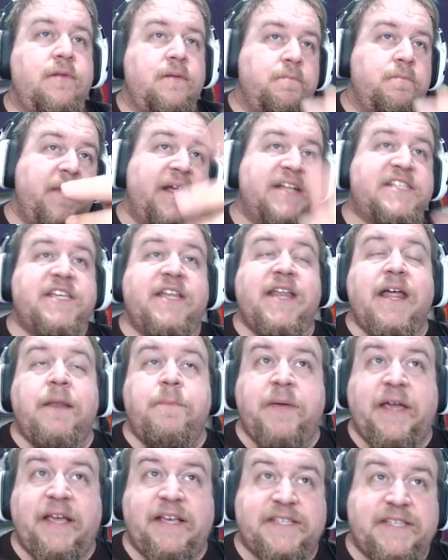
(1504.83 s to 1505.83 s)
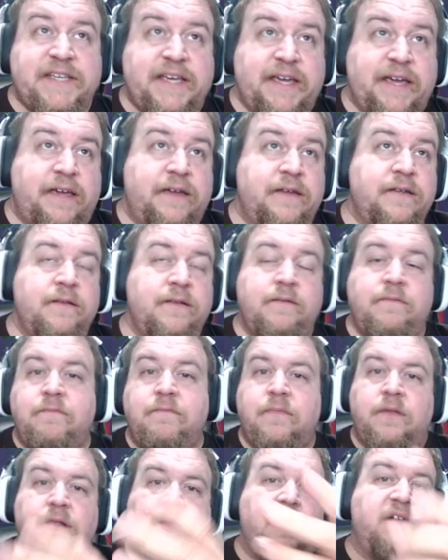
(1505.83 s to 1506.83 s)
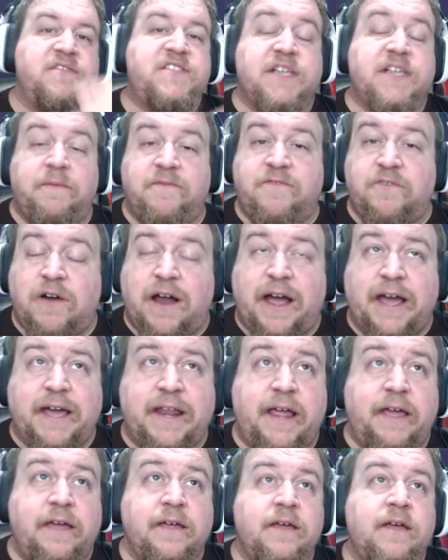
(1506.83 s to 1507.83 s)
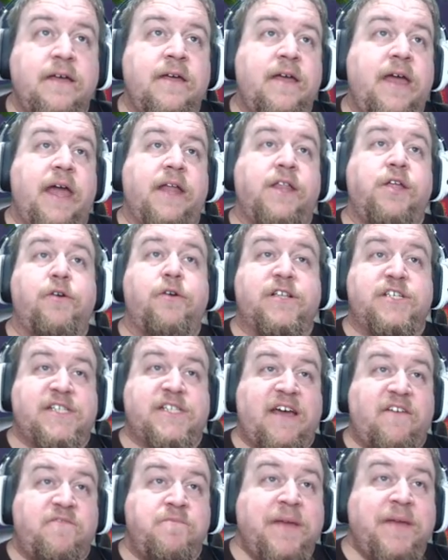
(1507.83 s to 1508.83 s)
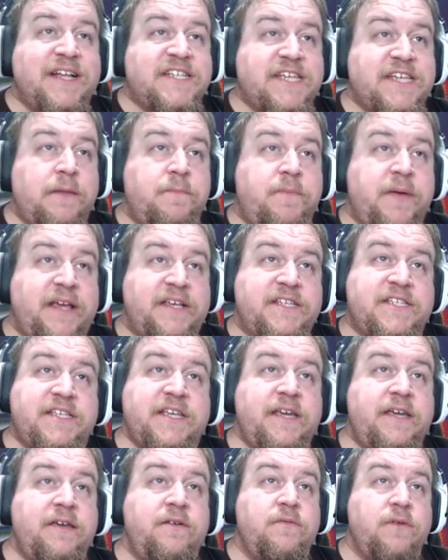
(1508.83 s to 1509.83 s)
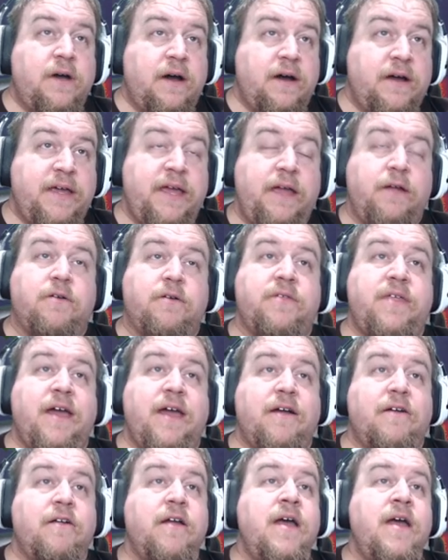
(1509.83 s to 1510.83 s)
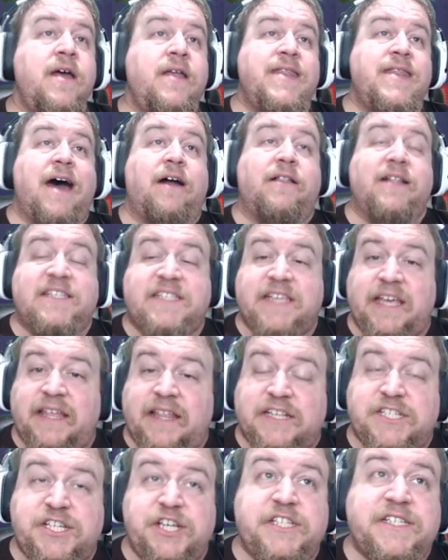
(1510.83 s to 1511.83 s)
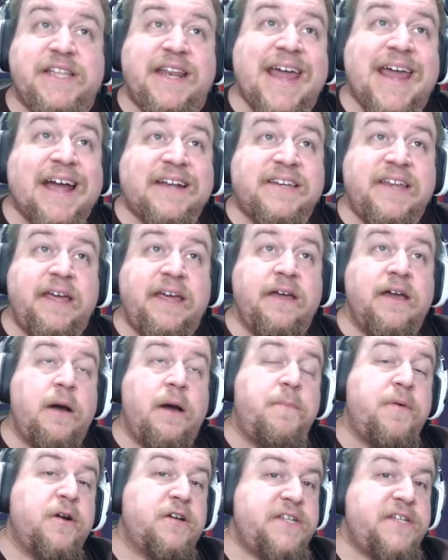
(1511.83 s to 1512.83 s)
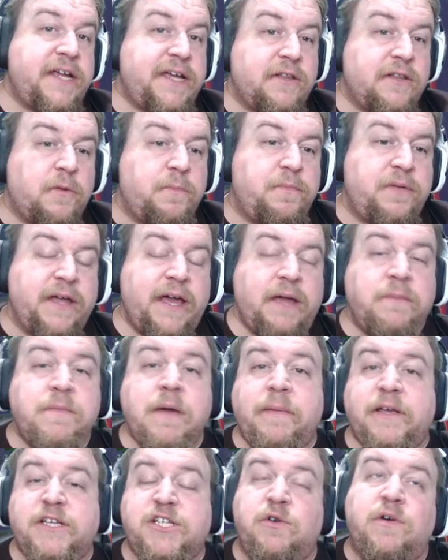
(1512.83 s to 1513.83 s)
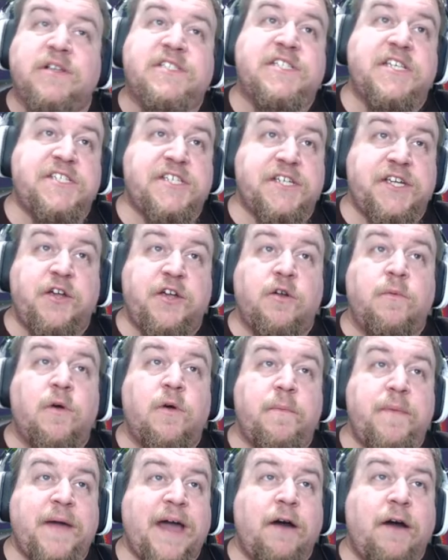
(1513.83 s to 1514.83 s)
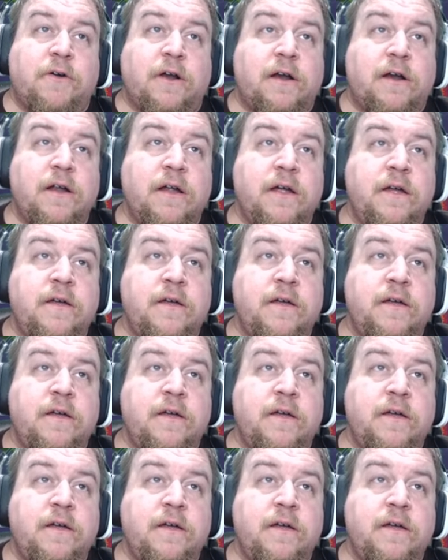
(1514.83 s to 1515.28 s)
Meets an NPC. of some variety. And you can just have meets NPC here or there. Now, let's say that she's enacting a particular plan. Maybe she wants to secure more power.